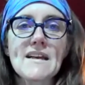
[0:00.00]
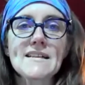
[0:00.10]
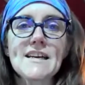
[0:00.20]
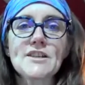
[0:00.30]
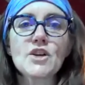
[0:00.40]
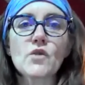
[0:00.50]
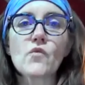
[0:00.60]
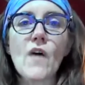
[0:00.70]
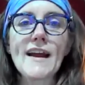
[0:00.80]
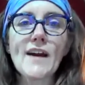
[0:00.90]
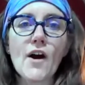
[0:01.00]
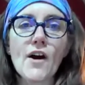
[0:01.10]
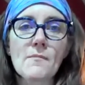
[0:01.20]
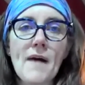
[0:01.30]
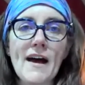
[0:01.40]
Send your right
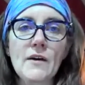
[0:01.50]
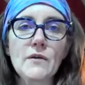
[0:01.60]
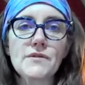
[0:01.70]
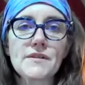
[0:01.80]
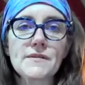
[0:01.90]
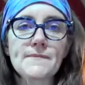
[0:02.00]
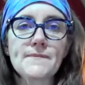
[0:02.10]
arm out.